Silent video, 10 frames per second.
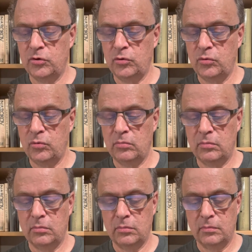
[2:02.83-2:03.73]
tomb.
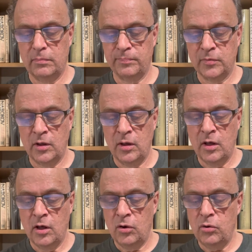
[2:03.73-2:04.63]

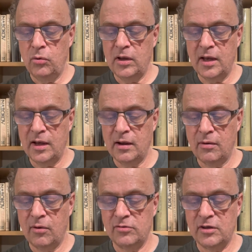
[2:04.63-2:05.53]
Who
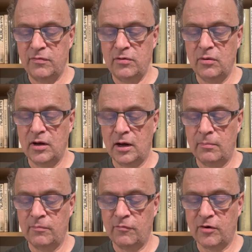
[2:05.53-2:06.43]
cares if you
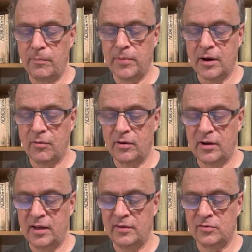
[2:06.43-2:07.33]
come from
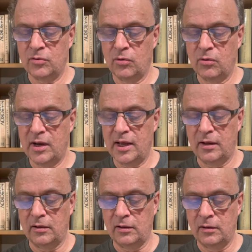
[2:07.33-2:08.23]
paradise or
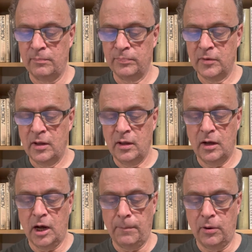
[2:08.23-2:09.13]
hell?
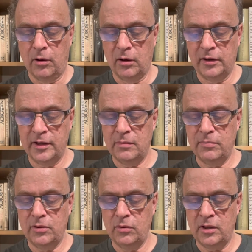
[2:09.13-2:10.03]
Appalling
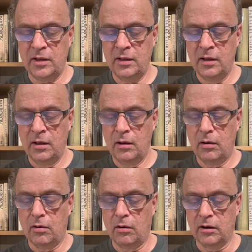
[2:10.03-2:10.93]
Beauty,
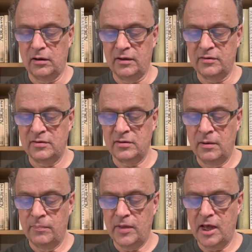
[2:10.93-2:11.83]
artless
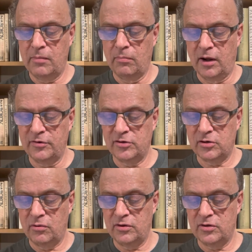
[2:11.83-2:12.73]
and
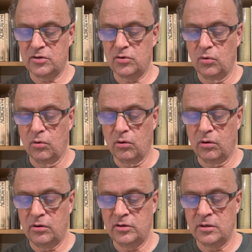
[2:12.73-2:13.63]
monstrous
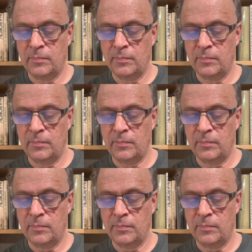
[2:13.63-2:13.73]
scourge,